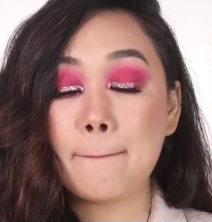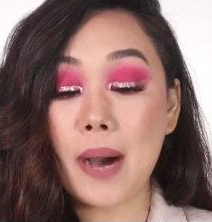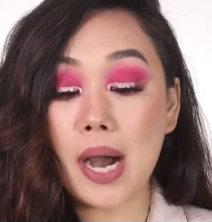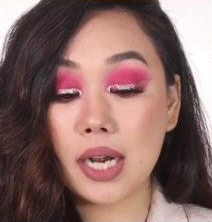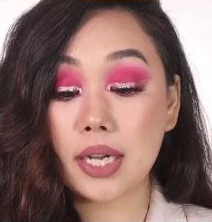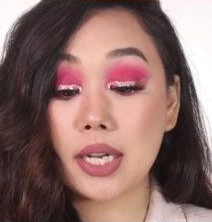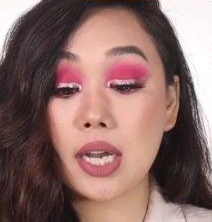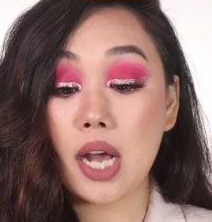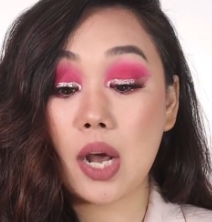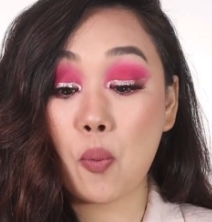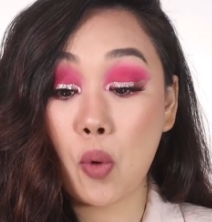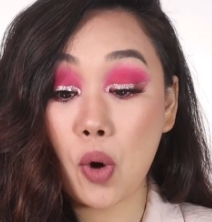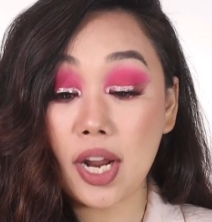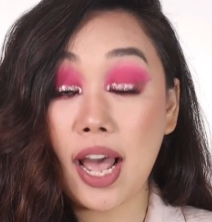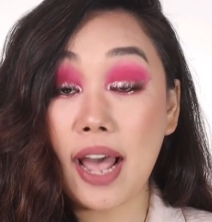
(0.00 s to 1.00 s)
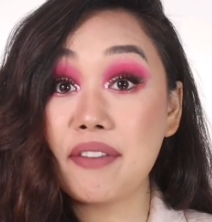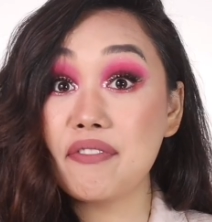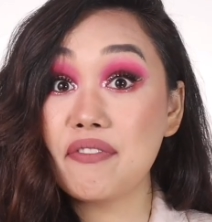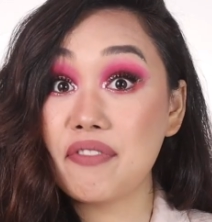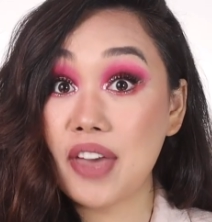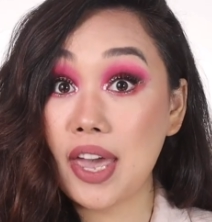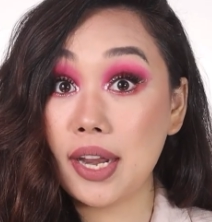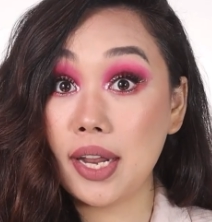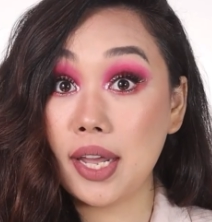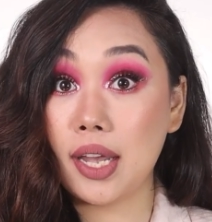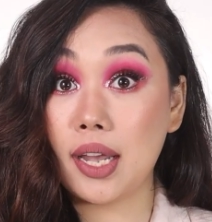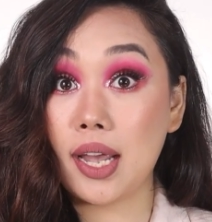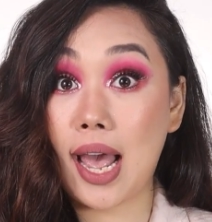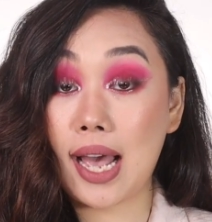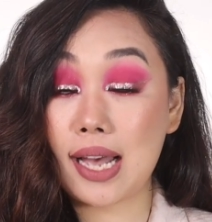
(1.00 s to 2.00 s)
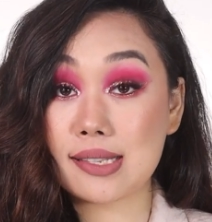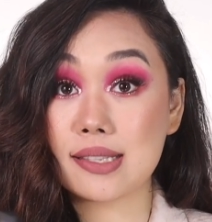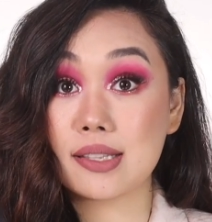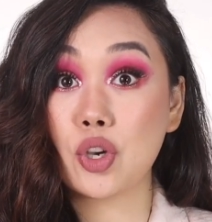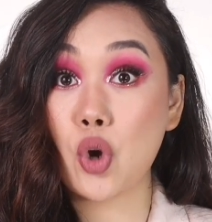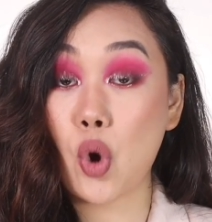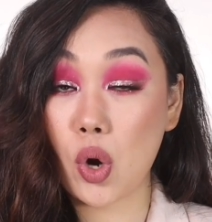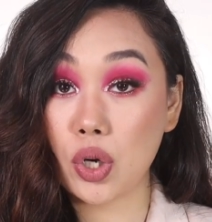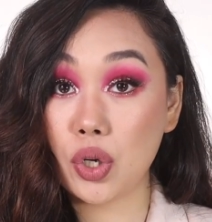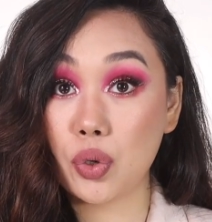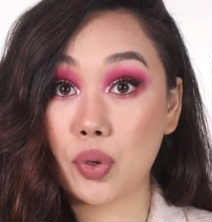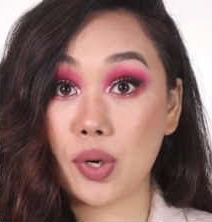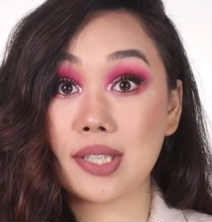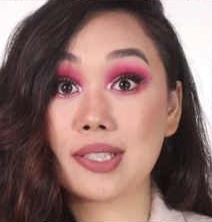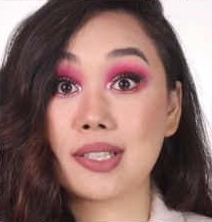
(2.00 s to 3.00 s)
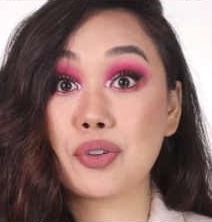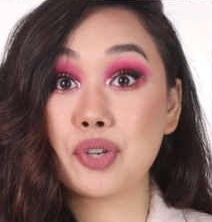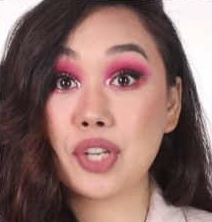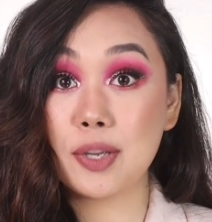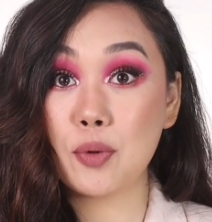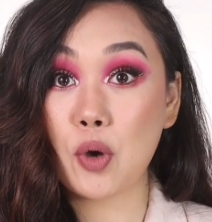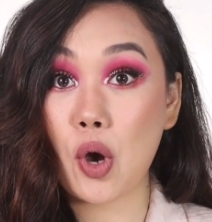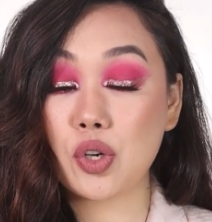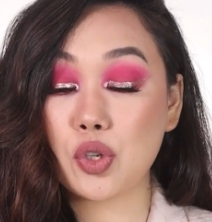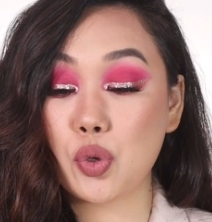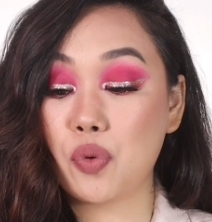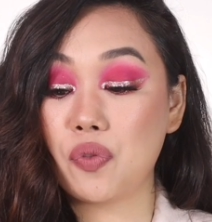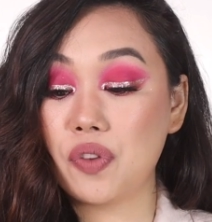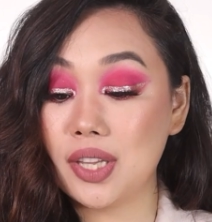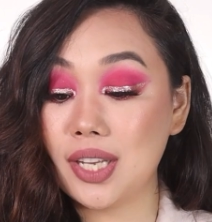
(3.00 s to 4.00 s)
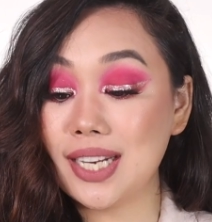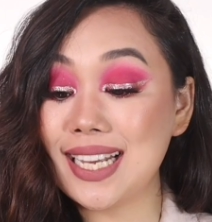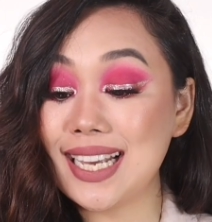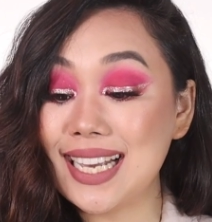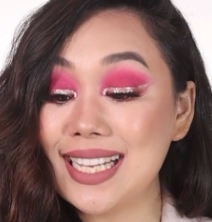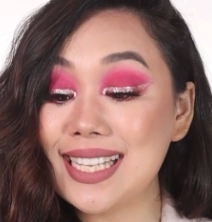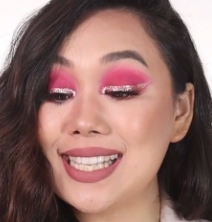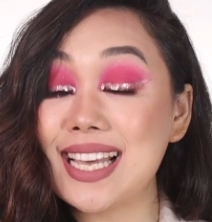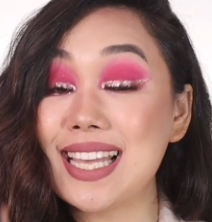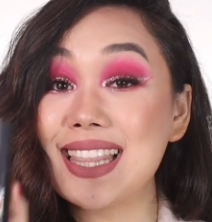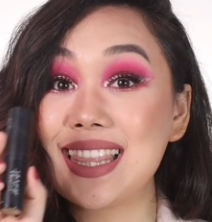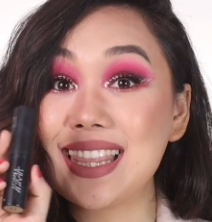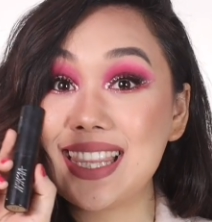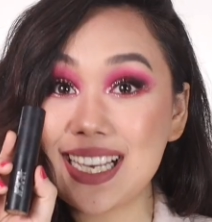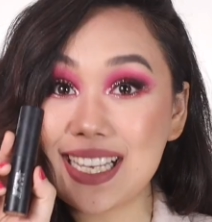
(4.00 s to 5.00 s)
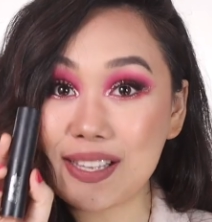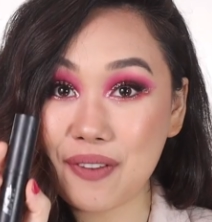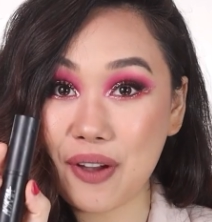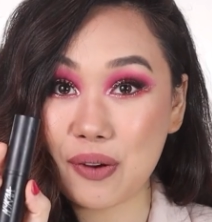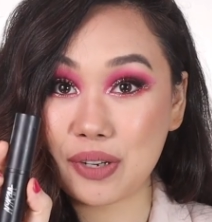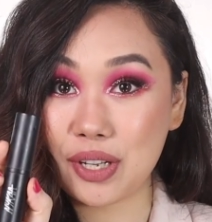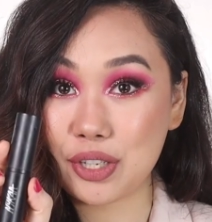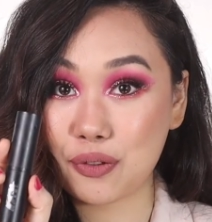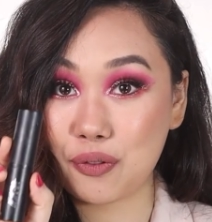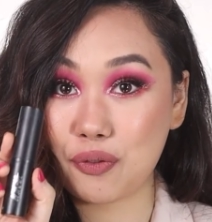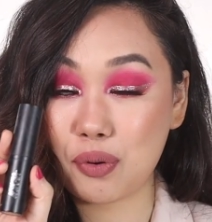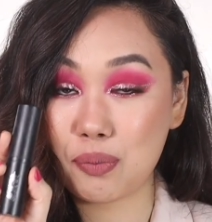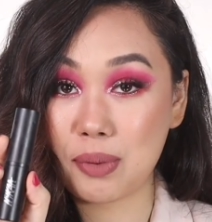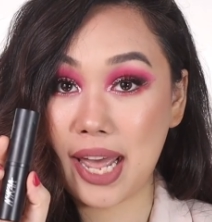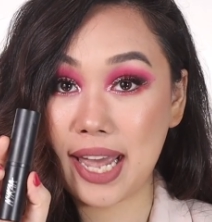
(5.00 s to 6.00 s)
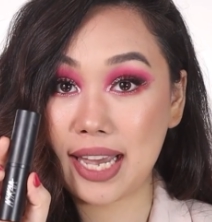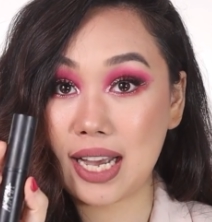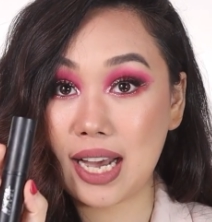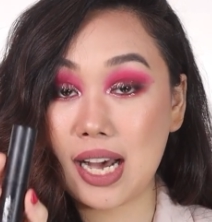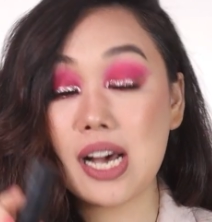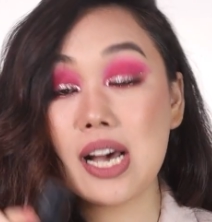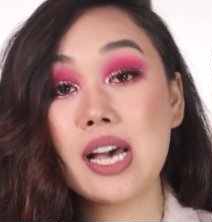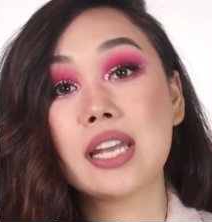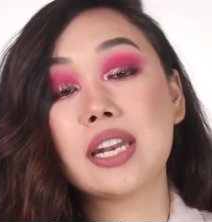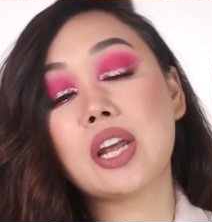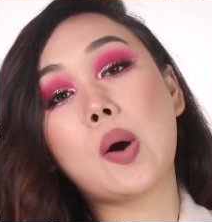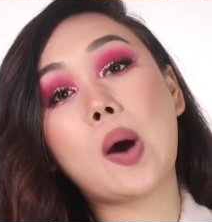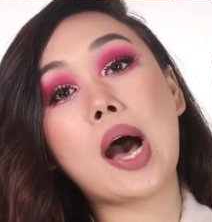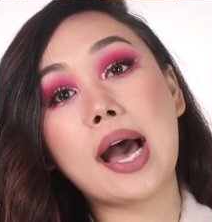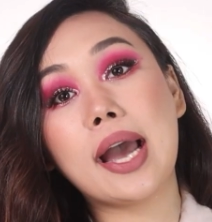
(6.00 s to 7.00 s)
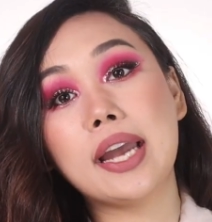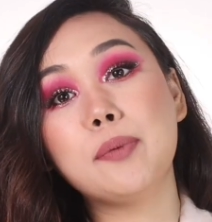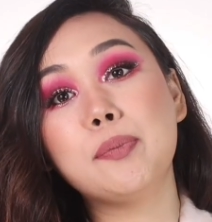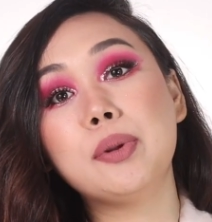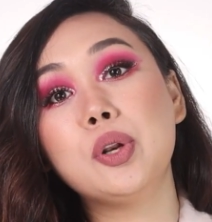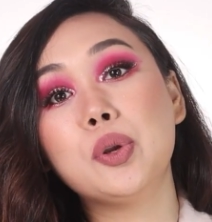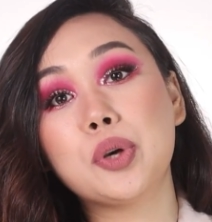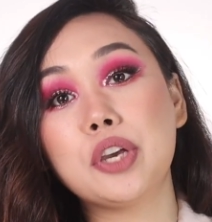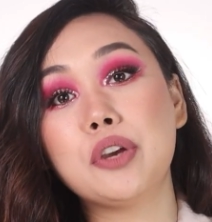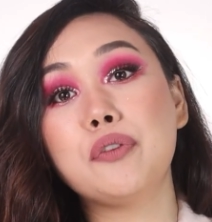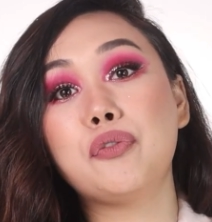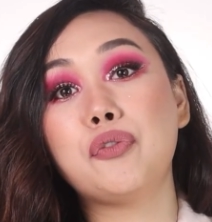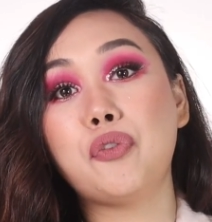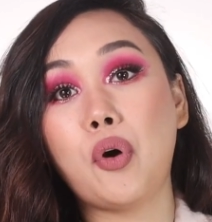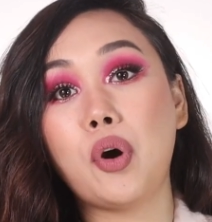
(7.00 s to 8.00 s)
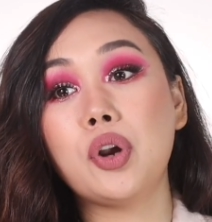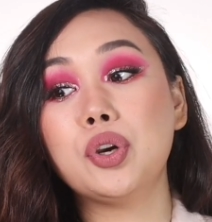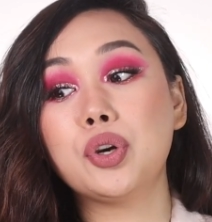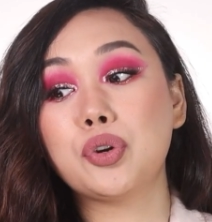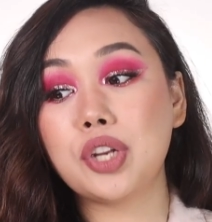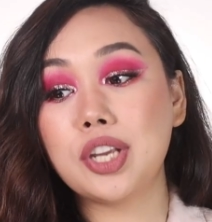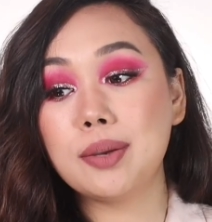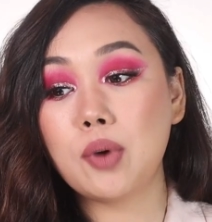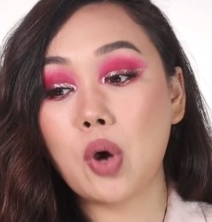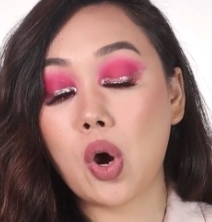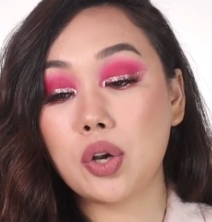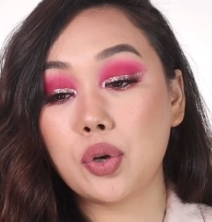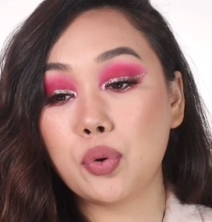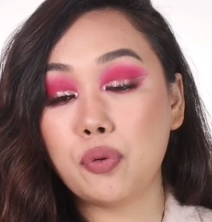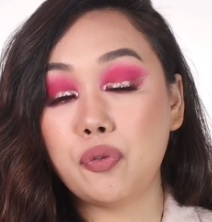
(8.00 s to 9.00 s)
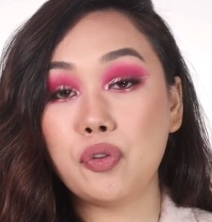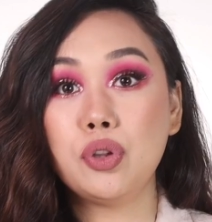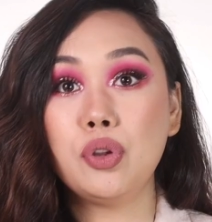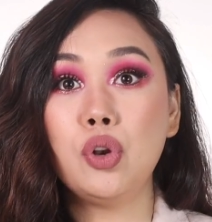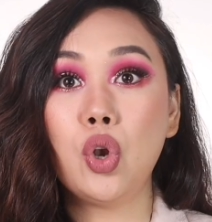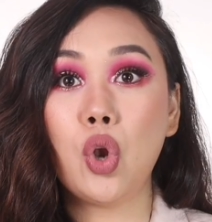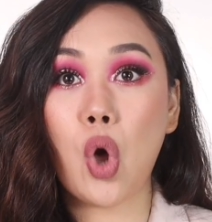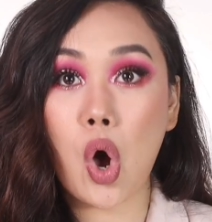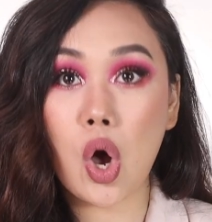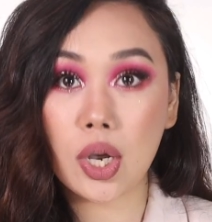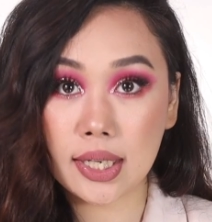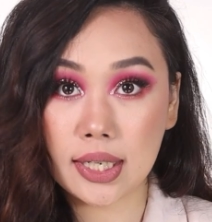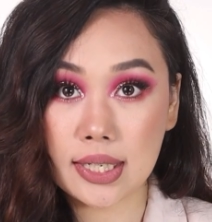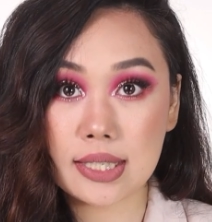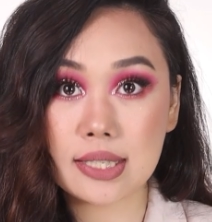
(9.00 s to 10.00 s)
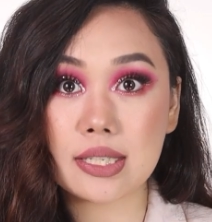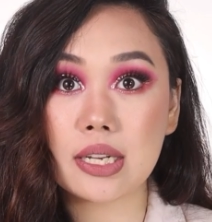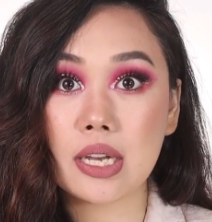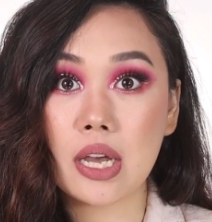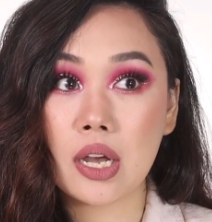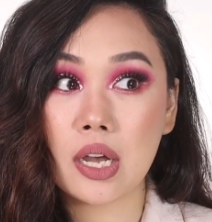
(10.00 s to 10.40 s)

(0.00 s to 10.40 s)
but what I'm wearing as the contour, as the cream contour with it, is this foundation from Nykaa. Now, I had been looking for a cream contour for the longest